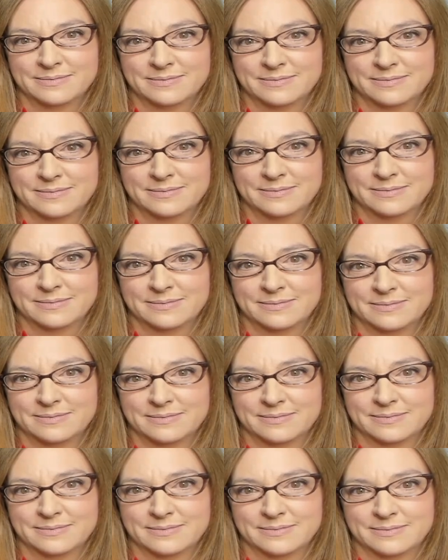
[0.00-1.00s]

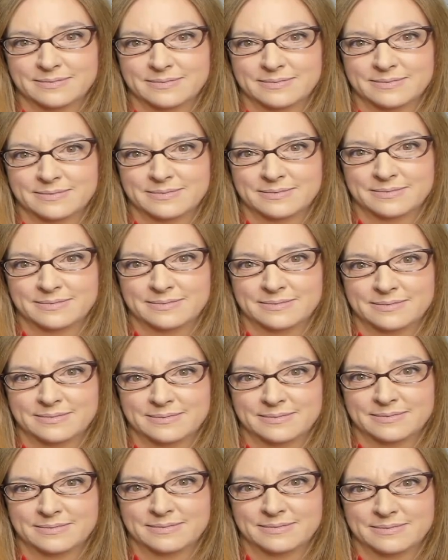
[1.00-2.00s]

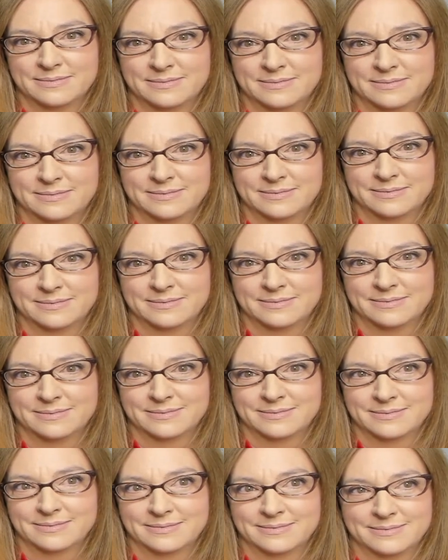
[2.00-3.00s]

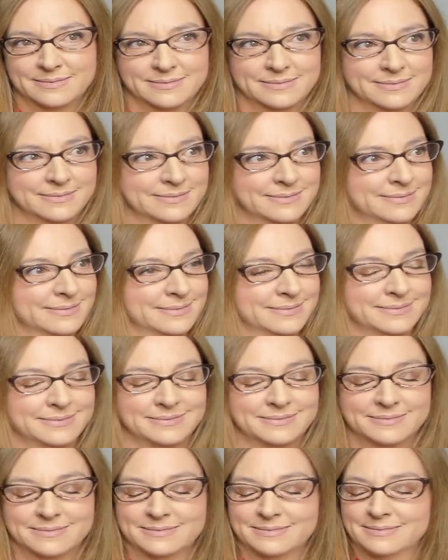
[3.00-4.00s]

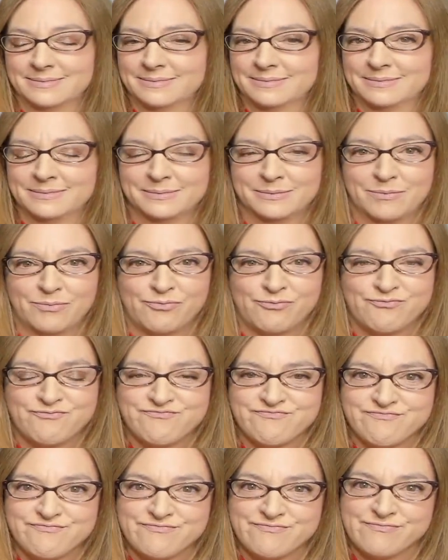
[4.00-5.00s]

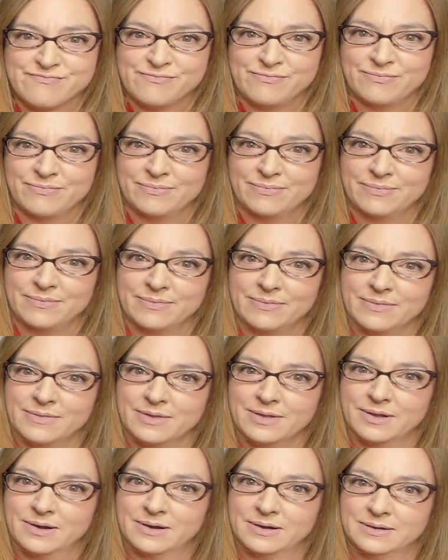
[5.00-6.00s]

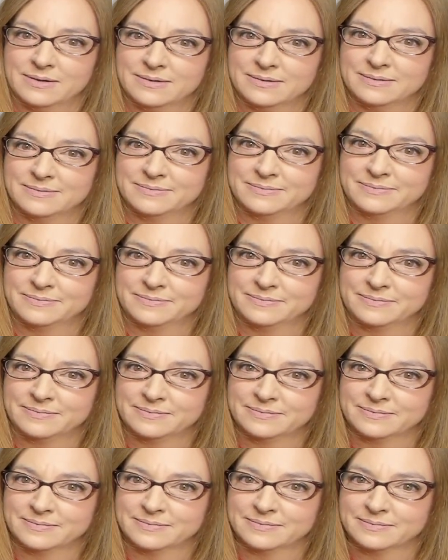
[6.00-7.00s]

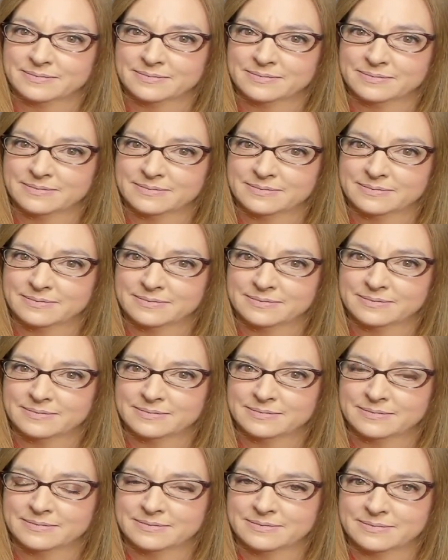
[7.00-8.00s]
This person isn't speaking.